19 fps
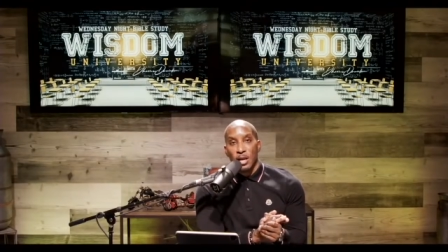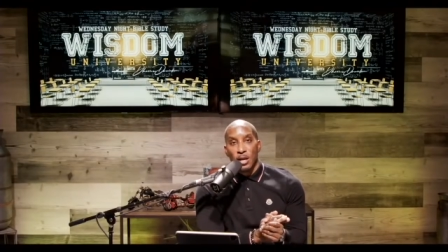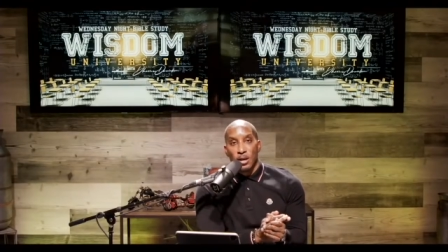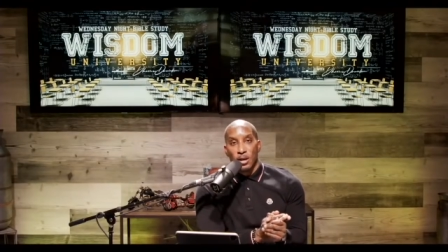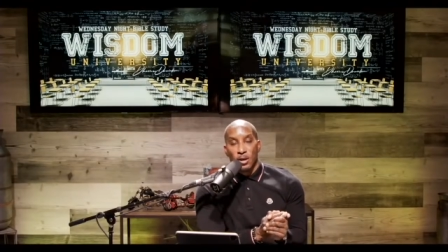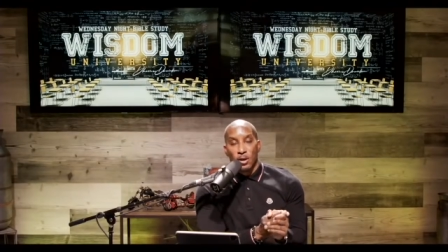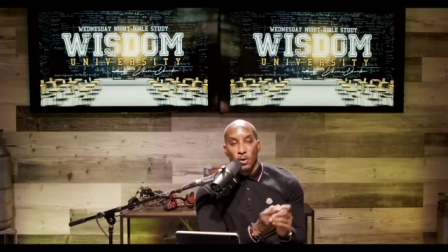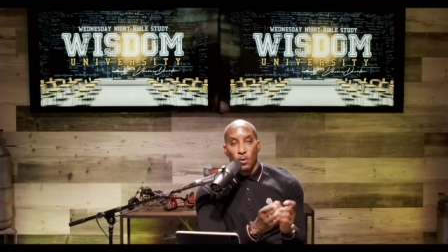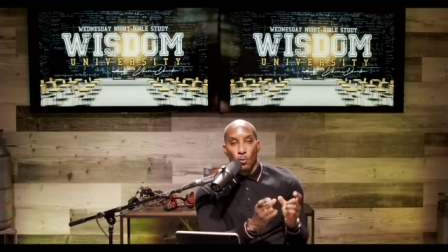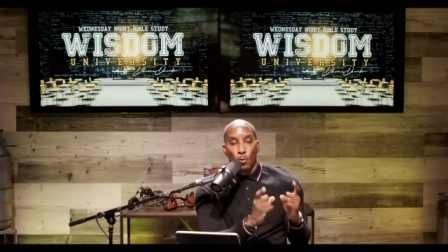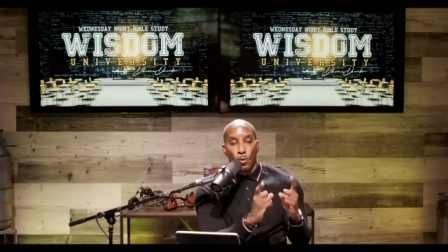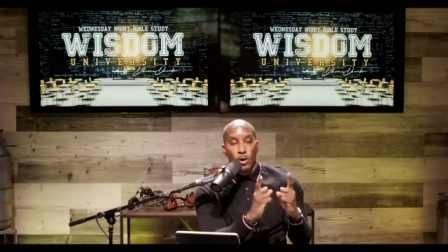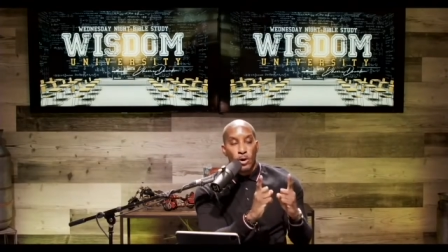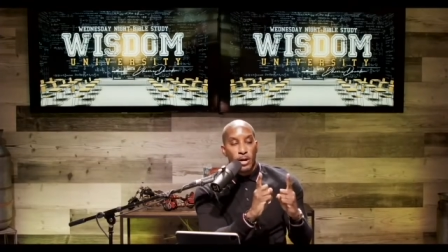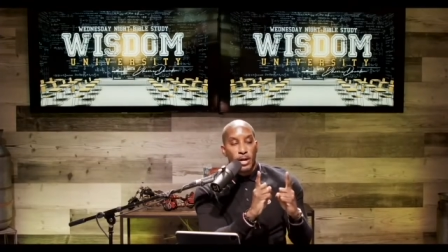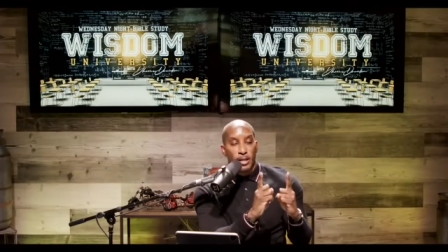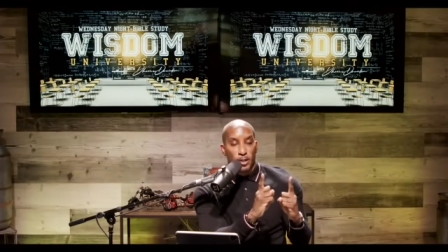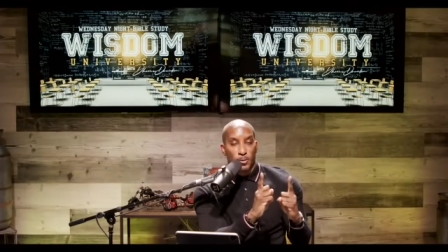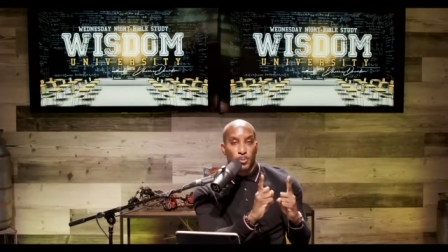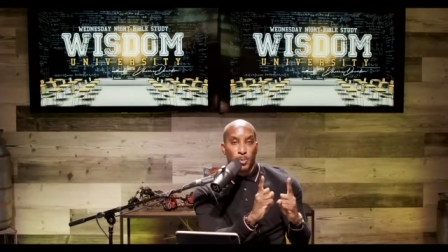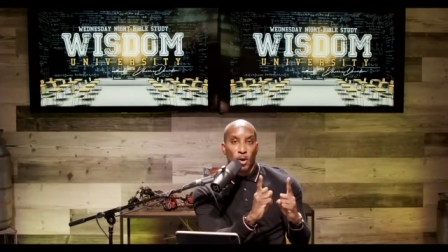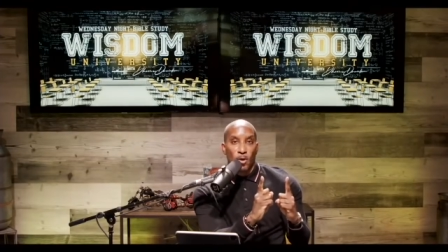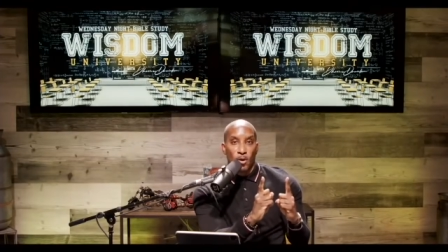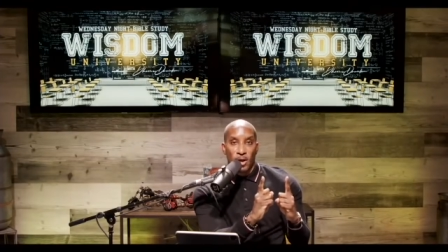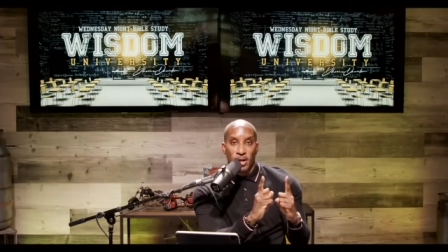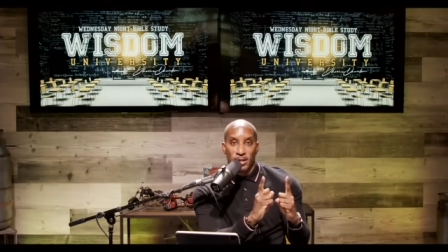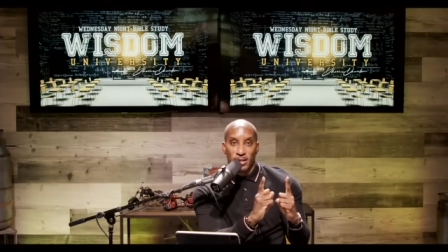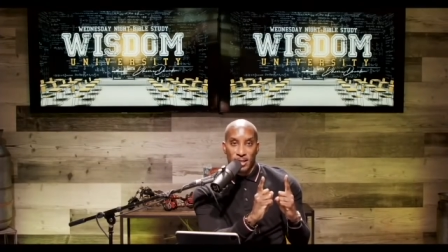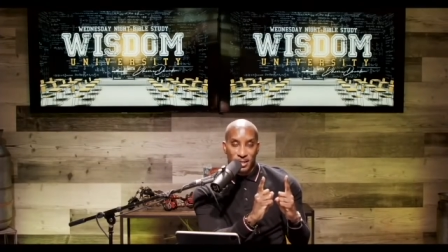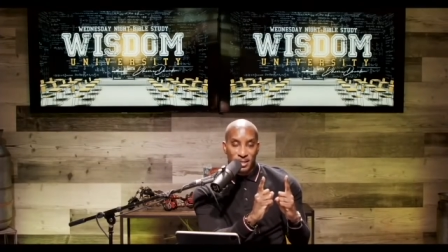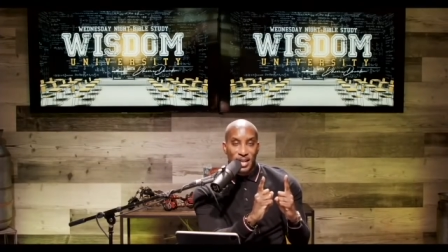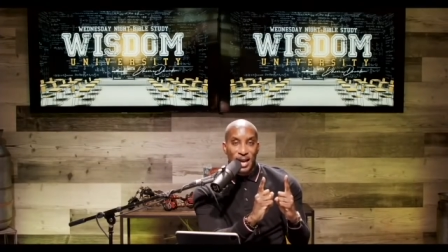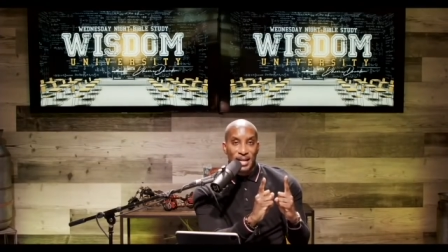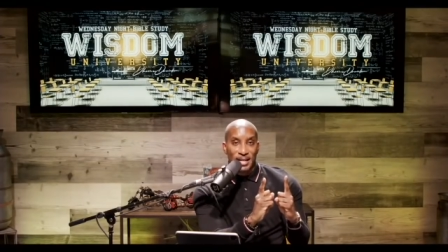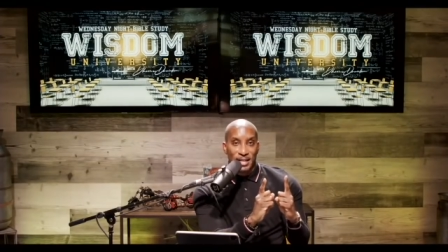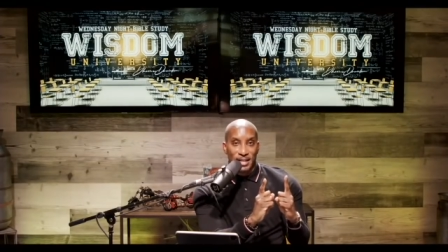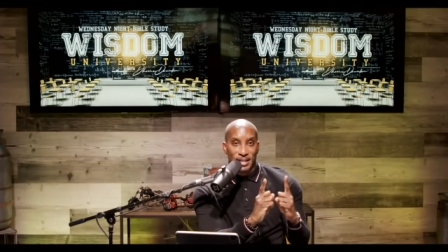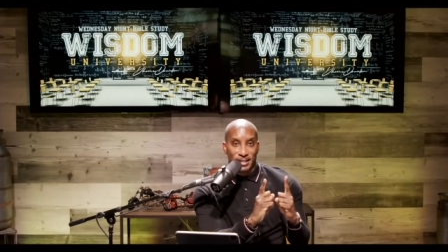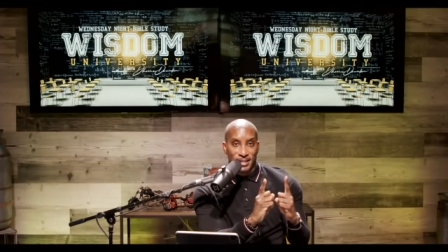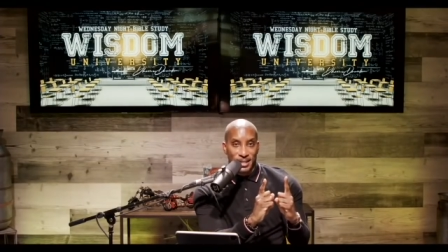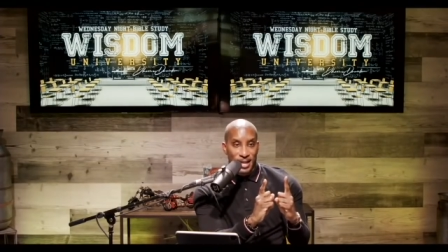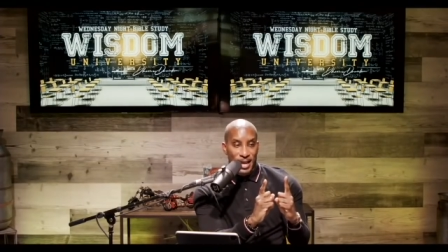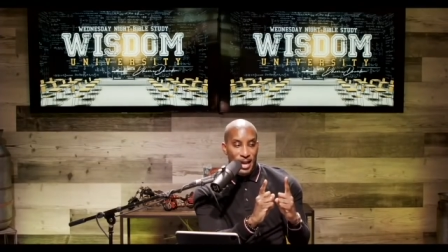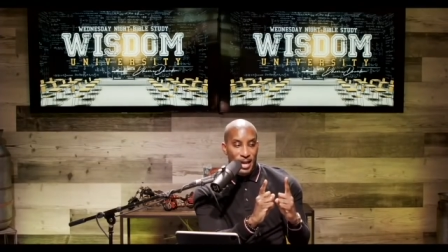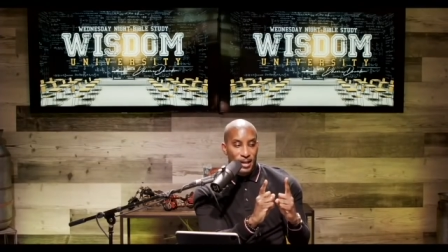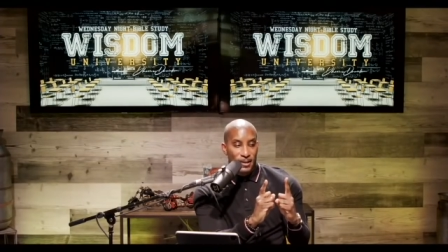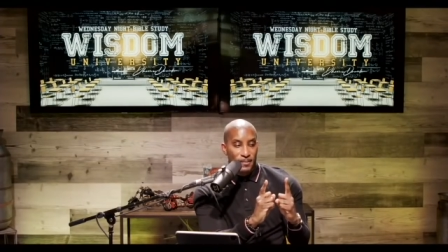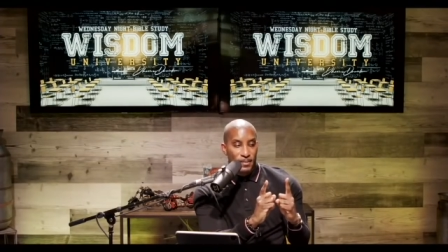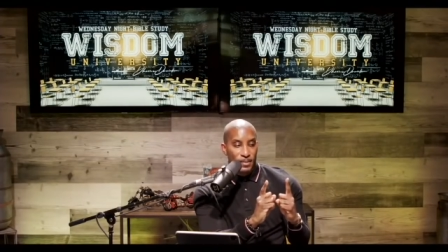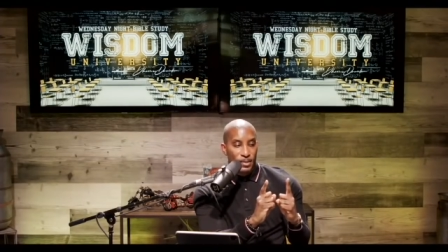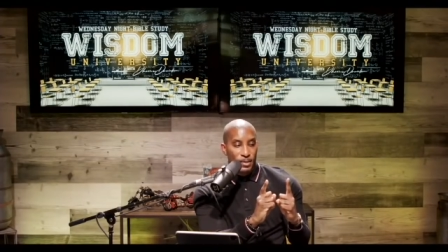Uh, we're exploring this idea tonight,